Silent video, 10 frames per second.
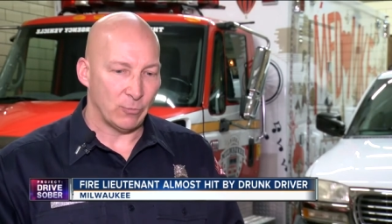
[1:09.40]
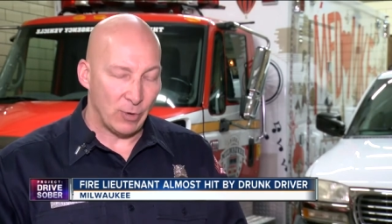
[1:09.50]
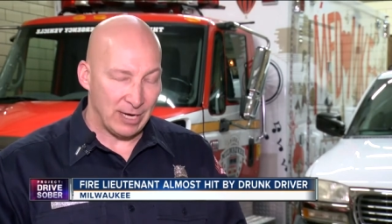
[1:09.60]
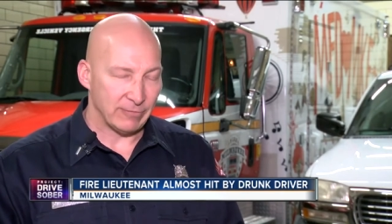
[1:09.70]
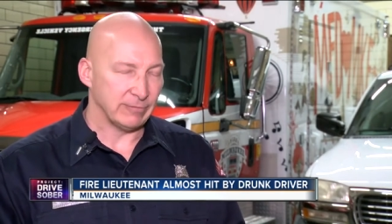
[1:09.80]

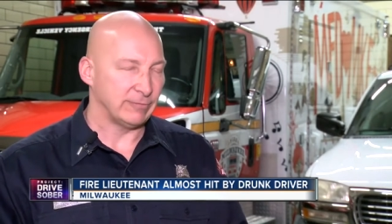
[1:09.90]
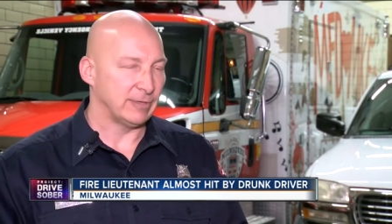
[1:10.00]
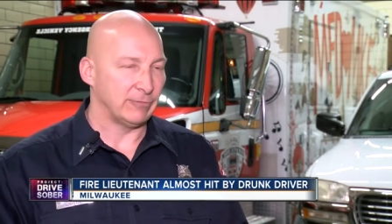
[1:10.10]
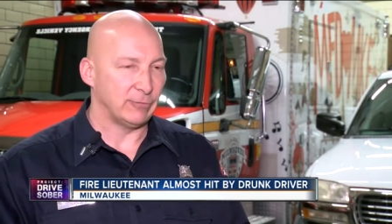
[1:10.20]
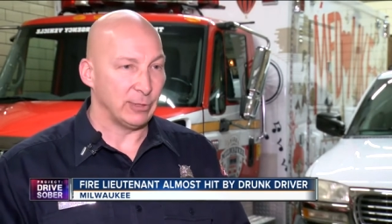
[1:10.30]
wave
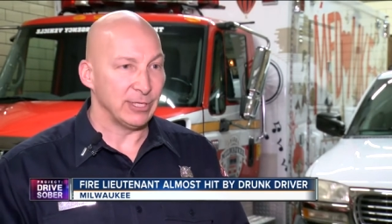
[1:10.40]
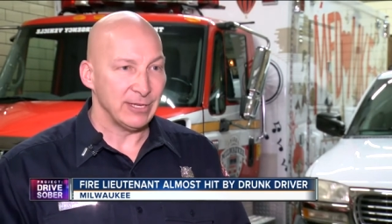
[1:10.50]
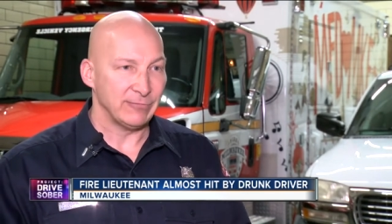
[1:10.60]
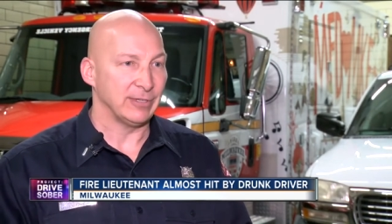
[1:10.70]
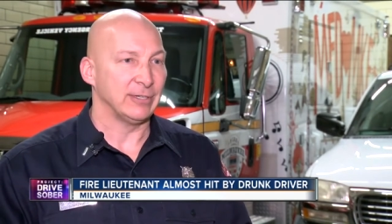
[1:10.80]
of, of
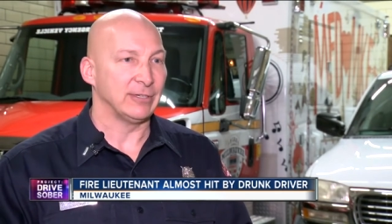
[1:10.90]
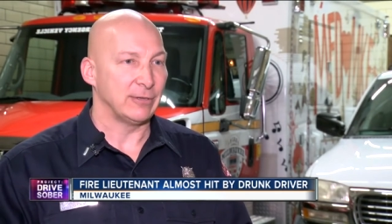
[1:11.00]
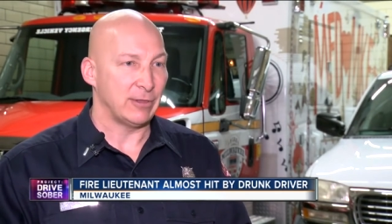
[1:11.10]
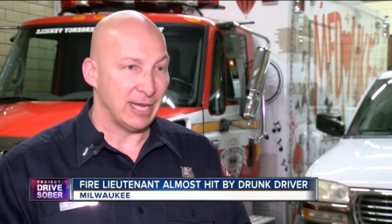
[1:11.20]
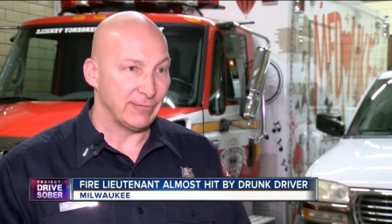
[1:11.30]
relief
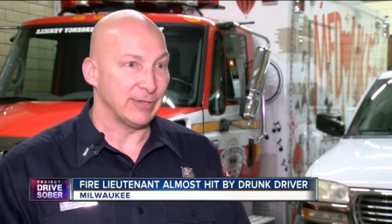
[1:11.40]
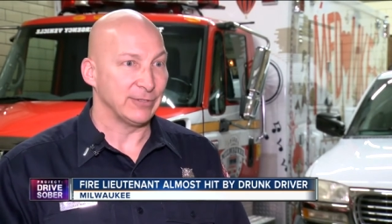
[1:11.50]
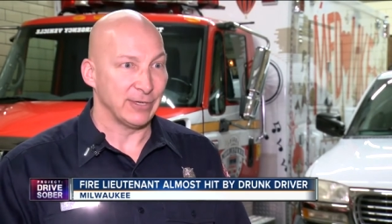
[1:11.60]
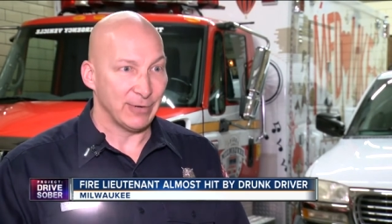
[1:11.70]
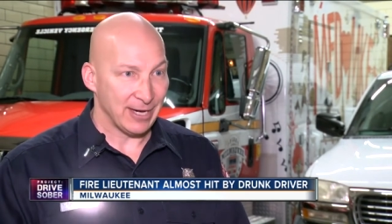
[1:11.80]
and thankfulness and